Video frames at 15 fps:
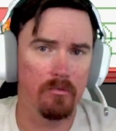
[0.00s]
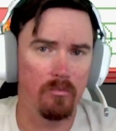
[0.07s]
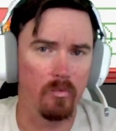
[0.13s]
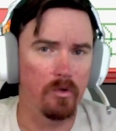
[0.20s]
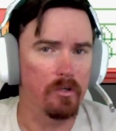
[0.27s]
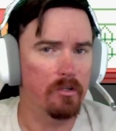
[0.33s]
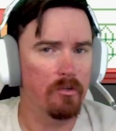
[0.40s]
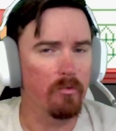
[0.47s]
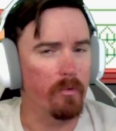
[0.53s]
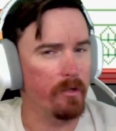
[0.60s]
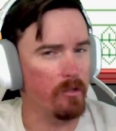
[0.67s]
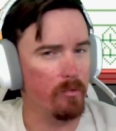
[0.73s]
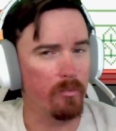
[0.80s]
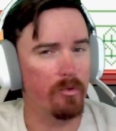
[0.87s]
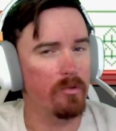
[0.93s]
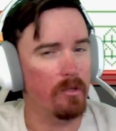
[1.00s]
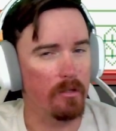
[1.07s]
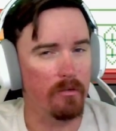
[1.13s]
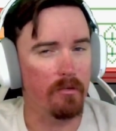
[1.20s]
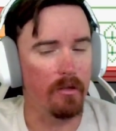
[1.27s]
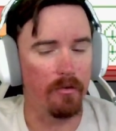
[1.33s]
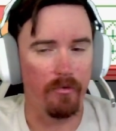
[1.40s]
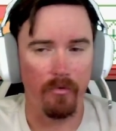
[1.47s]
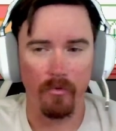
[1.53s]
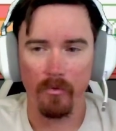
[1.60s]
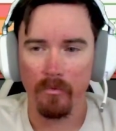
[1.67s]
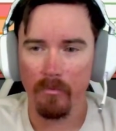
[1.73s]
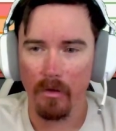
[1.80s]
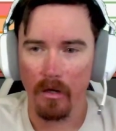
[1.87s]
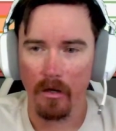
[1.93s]
work the way you would think they do.
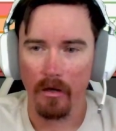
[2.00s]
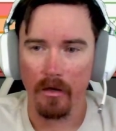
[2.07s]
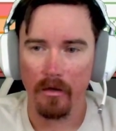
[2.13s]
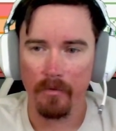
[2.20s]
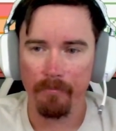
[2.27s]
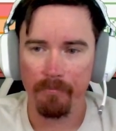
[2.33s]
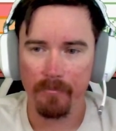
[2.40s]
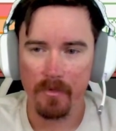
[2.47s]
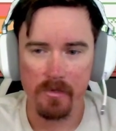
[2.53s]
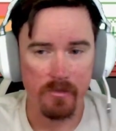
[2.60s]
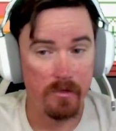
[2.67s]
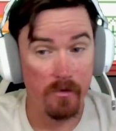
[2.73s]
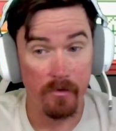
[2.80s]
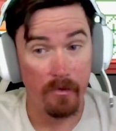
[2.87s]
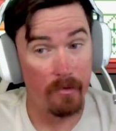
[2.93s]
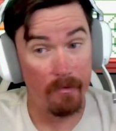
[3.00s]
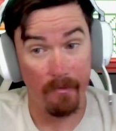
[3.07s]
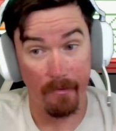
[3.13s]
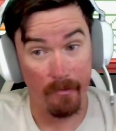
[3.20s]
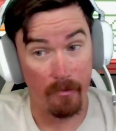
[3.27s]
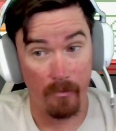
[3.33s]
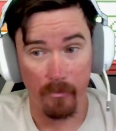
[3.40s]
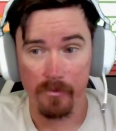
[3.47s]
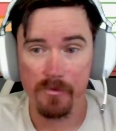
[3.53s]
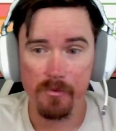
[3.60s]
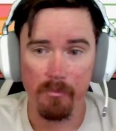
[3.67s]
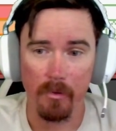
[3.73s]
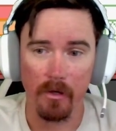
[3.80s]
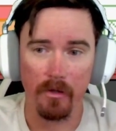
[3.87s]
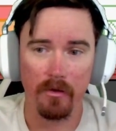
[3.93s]
Because currently they don't,
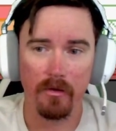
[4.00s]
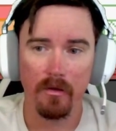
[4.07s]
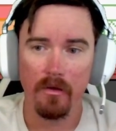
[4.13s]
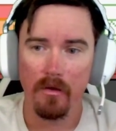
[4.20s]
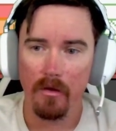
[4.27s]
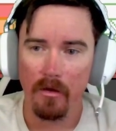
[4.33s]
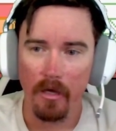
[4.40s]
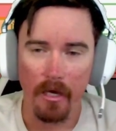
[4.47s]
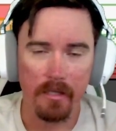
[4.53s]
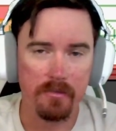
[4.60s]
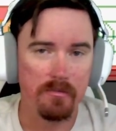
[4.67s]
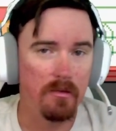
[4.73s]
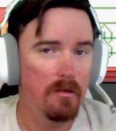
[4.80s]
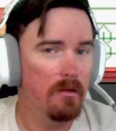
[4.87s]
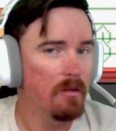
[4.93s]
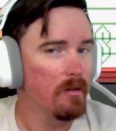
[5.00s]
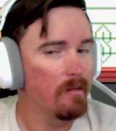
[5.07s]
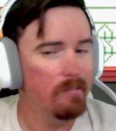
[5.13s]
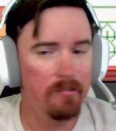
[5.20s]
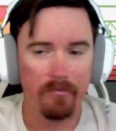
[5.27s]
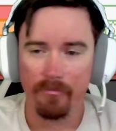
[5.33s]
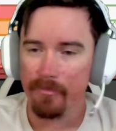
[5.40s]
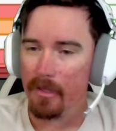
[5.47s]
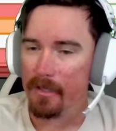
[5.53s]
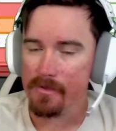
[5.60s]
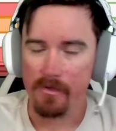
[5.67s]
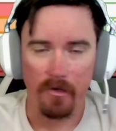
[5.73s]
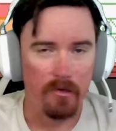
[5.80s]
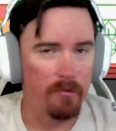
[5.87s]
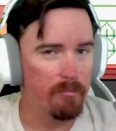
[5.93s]
but it's
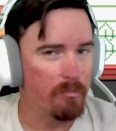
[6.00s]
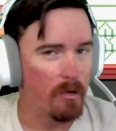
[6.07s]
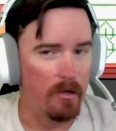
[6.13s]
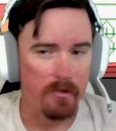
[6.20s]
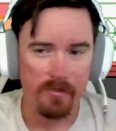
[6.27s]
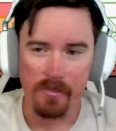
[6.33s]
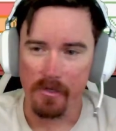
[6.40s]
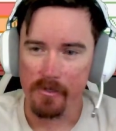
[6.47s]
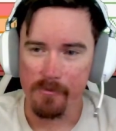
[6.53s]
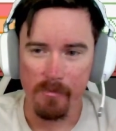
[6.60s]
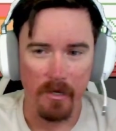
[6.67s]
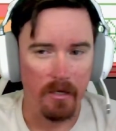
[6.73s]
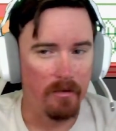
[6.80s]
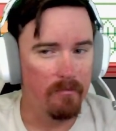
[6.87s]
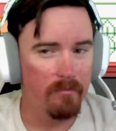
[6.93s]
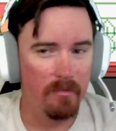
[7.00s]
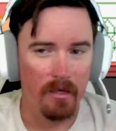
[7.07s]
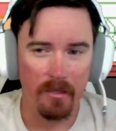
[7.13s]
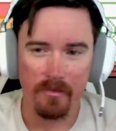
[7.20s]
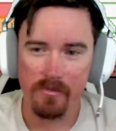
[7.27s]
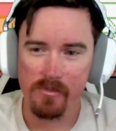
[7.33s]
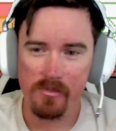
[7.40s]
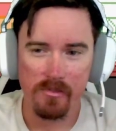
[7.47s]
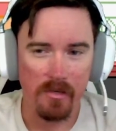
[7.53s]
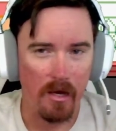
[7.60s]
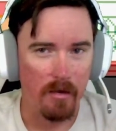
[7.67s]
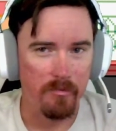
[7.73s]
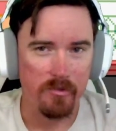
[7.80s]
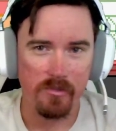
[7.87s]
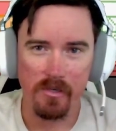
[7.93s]
all a process, man.
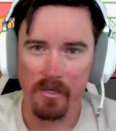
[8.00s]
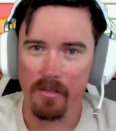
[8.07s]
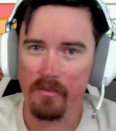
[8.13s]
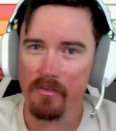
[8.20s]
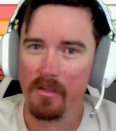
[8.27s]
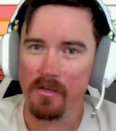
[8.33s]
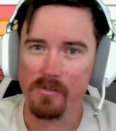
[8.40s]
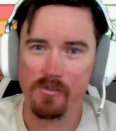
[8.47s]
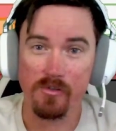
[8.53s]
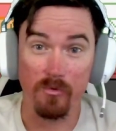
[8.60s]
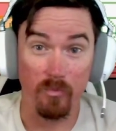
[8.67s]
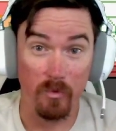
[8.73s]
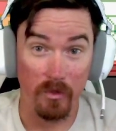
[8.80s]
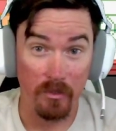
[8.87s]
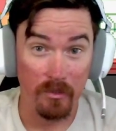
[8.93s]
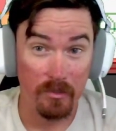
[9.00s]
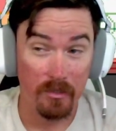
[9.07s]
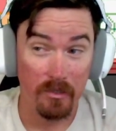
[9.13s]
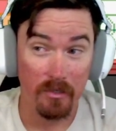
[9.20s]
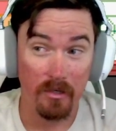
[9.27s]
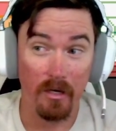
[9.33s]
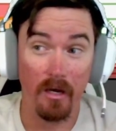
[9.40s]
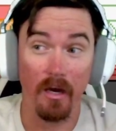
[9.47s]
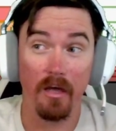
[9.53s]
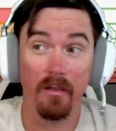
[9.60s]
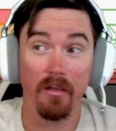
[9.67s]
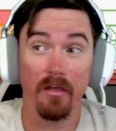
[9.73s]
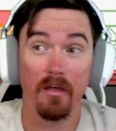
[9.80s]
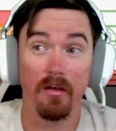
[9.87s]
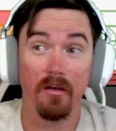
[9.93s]
I'm just getting things to work, and
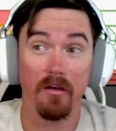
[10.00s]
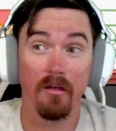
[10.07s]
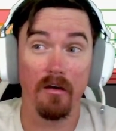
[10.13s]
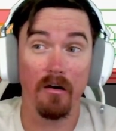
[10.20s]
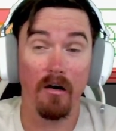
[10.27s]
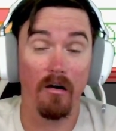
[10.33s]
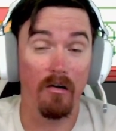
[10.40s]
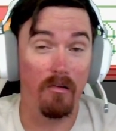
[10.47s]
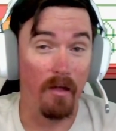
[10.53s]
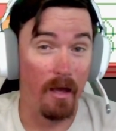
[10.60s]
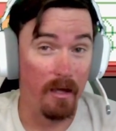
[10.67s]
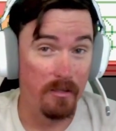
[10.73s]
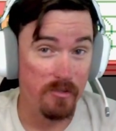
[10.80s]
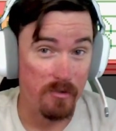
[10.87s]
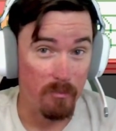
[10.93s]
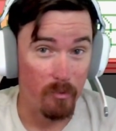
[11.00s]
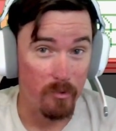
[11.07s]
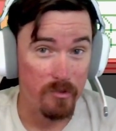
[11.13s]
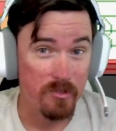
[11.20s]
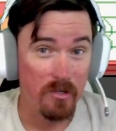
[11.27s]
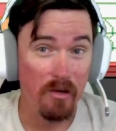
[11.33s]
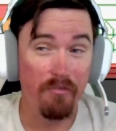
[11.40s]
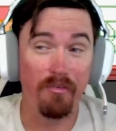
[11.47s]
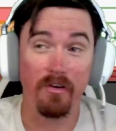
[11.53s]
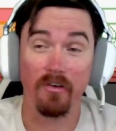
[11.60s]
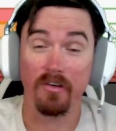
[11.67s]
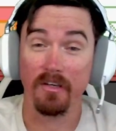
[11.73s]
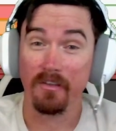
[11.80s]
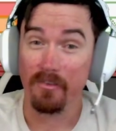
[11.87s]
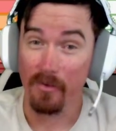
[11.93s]
then I'll add some more stuff and I'll
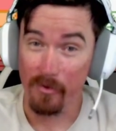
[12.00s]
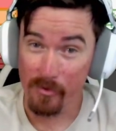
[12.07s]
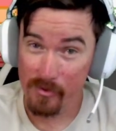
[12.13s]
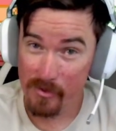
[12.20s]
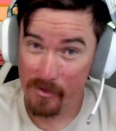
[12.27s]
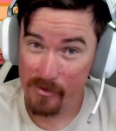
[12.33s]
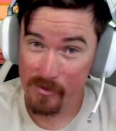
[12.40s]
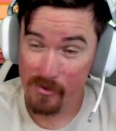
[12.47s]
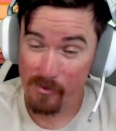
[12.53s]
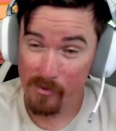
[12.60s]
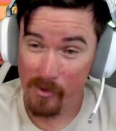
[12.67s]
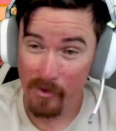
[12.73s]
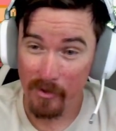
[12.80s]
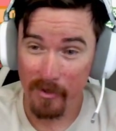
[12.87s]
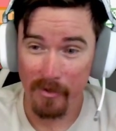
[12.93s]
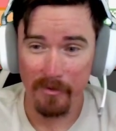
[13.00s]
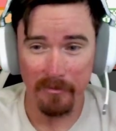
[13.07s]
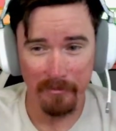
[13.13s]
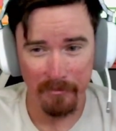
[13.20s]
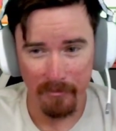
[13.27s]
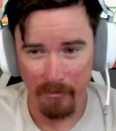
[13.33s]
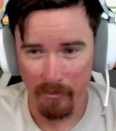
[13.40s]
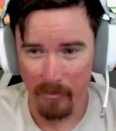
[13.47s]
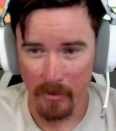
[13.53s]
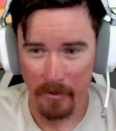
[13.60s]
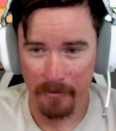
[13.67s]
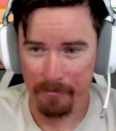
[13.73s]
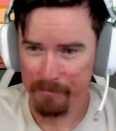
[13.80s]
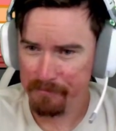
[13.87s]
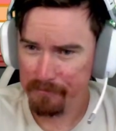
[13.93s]
get those things to work.
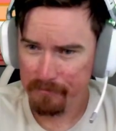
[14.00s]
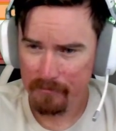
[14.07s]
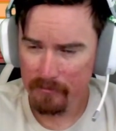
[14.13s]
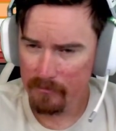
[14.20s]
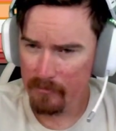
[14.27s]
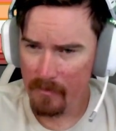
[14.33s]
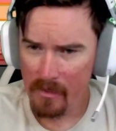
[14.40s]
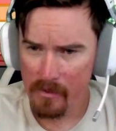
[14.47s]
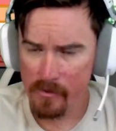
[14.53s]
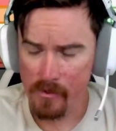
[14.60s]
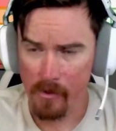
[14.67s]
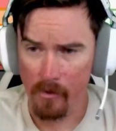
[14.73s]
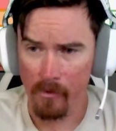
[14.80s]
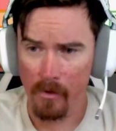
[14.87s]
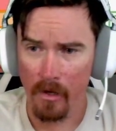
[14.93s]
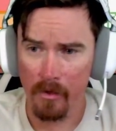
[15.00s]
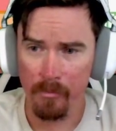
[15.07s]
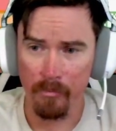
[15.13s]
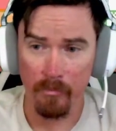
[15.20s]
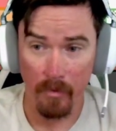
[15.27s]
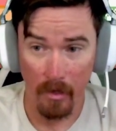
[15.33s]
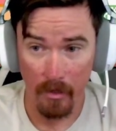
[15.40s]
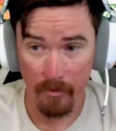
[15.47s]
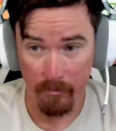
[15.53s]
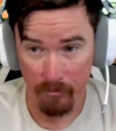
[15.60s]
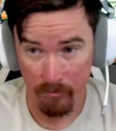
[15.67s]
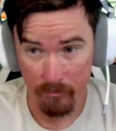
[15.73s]
But so on